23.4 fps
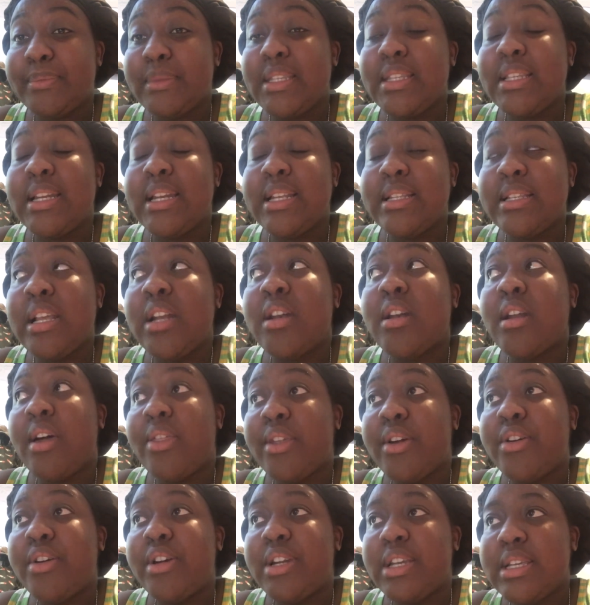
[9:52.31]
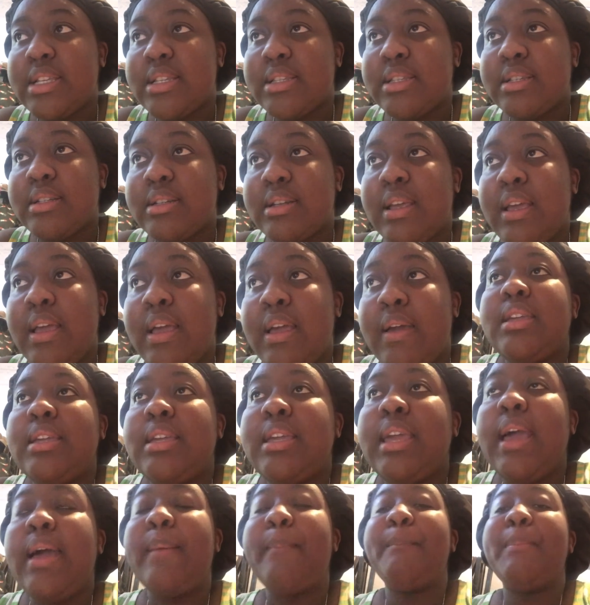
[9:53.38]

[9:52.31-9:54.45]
So that's another reason. Yeah,